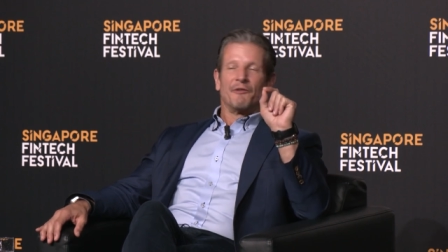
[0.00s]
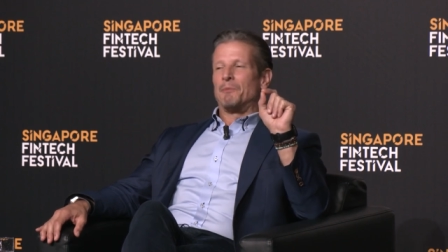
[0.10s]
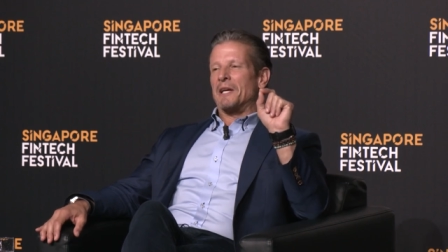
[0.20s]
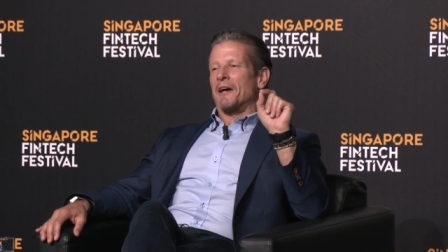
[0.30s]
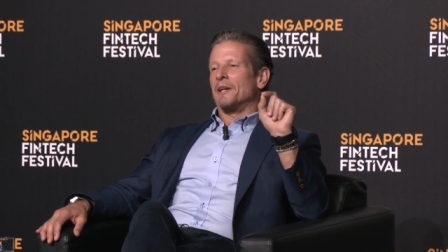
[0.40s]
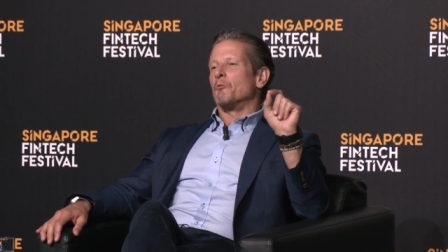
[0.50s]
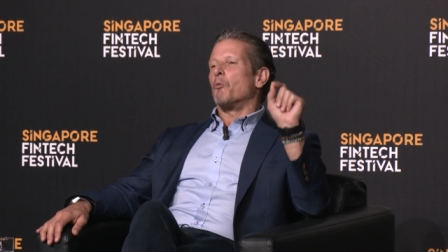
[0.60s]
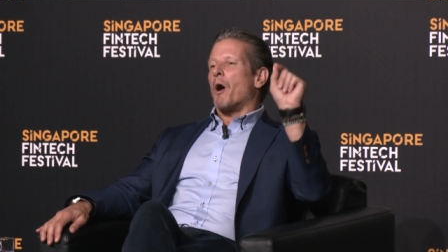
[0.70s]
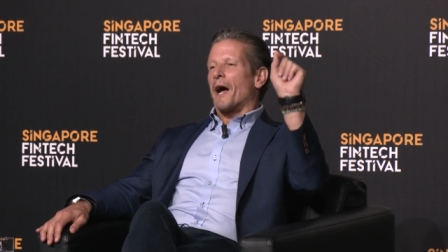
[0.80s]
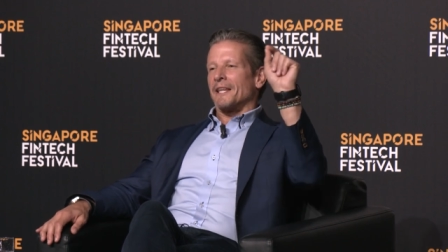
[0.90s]
behind
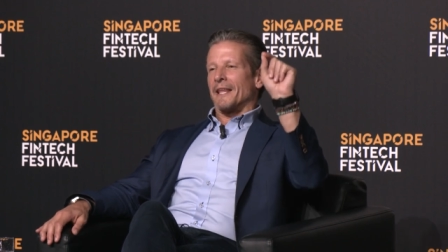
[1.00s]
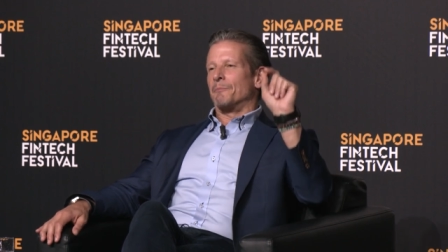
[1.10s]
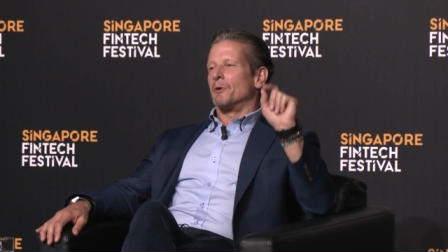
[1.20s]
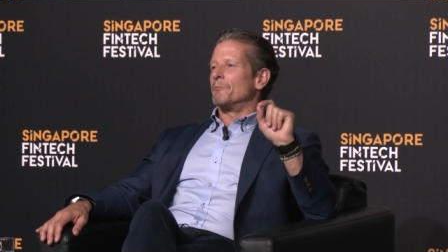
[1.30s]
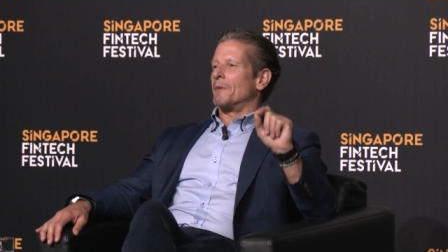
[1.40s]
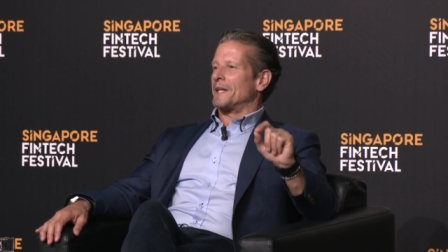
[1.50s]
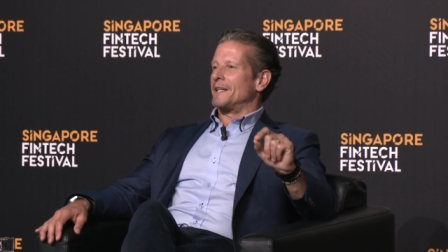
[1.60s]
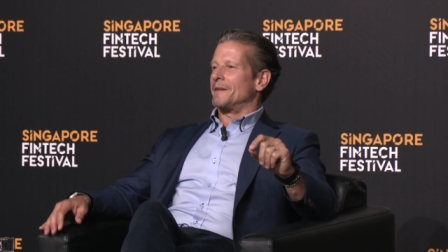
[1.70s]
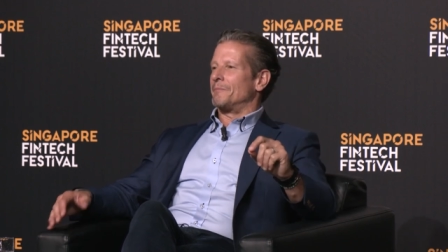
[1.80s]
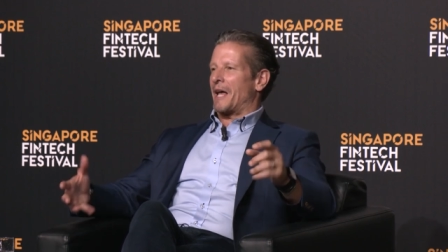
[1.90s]
why they put
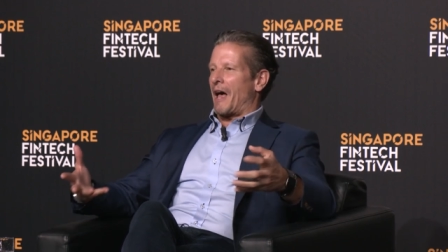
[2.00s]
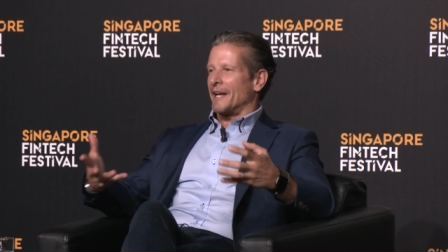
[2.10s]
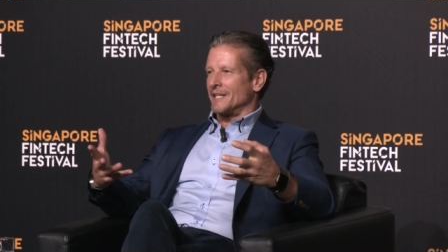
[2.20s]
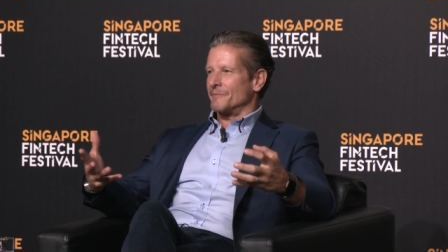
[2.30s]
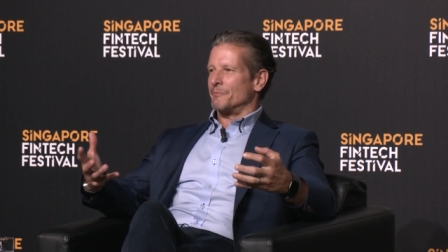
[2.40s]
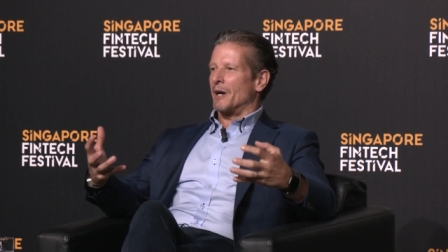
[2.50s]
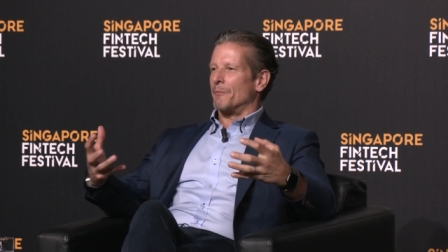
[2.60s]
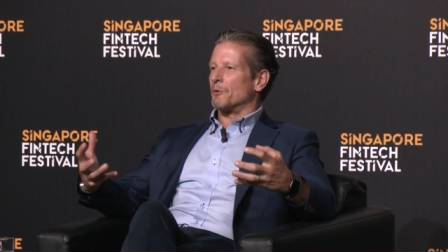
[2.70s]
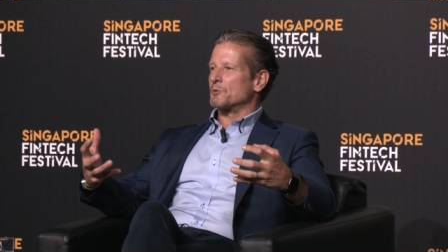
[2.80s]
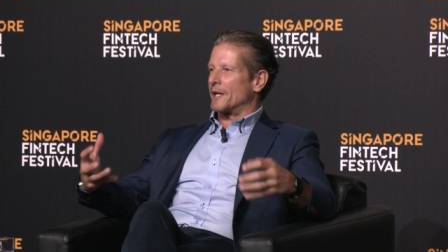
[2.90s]
money behind a
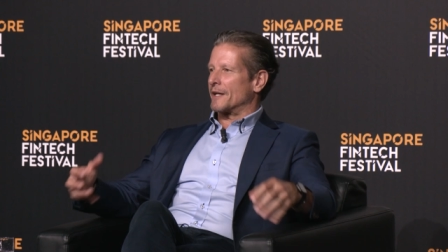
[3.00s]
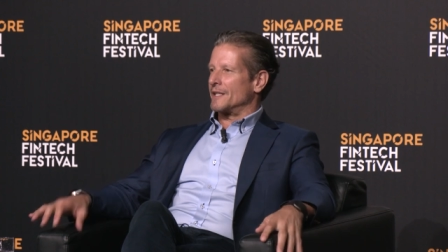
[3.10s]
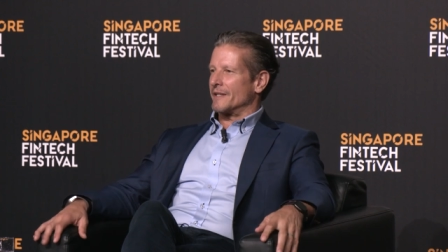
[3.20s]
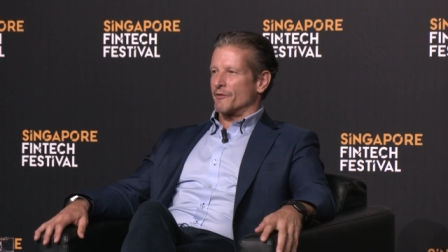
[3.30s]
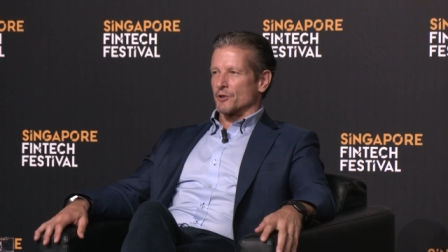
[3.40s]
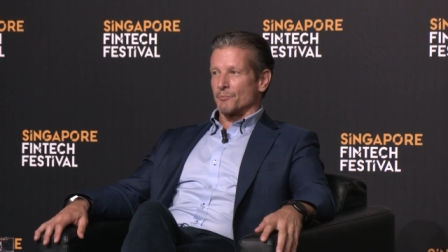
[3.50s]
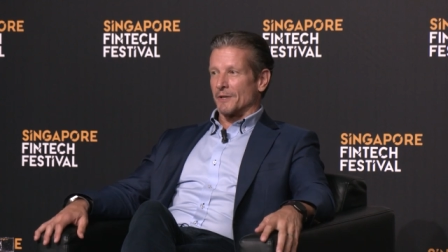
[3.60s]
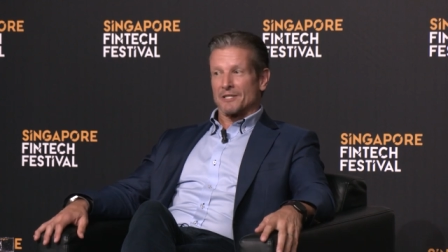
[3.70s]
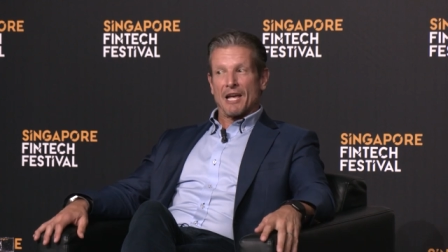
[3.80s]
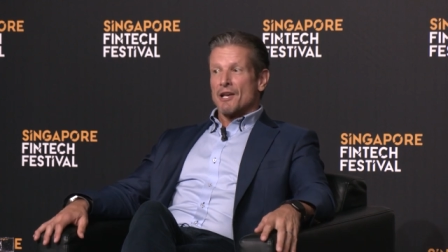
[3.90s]
bolttech in the first place.